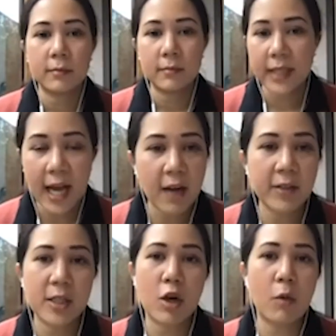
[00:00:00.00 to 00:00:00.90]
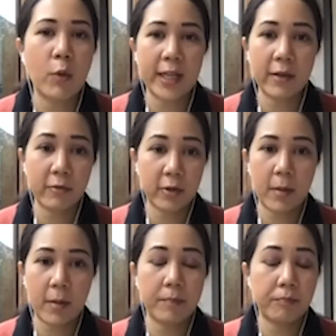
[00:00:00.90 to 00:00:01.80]
they have a job waiting for
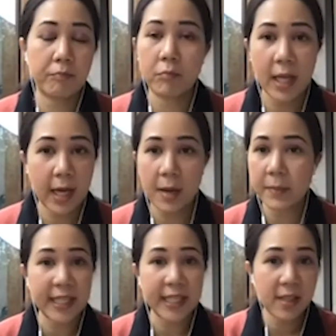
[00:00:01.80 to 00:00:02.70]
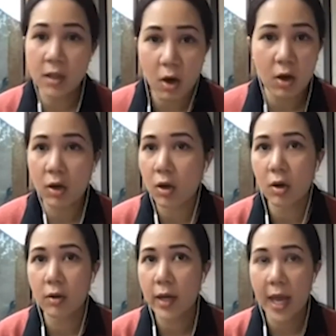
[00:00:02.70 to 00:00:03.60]
them. Yeah, but it's not
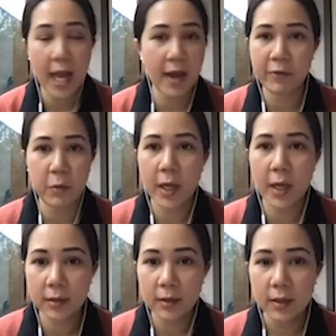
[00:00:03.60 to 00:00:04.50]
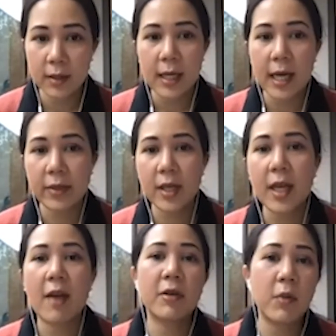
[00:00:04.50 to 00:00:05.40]
everyone. I think
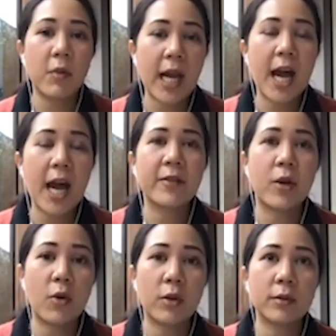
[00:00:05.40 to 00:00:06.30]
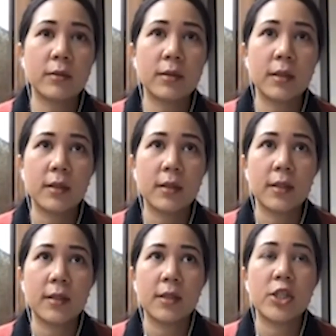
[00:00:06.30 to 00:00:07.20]
everyone have their own
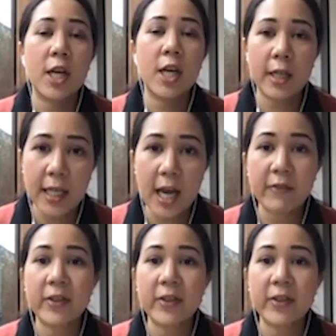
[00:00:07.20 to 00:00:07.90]
journey, have their